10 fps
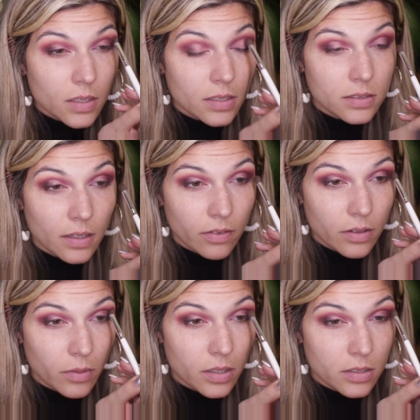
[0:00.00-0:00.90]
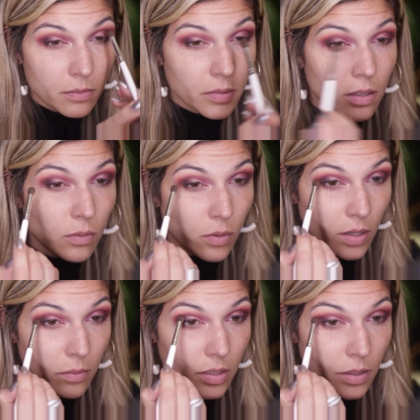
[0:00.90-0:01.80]
I definitely want it to meet where
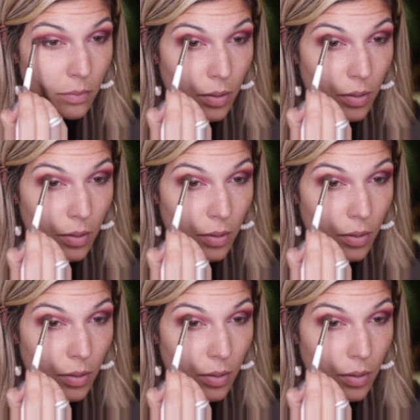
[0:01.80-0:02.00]
I'm gonna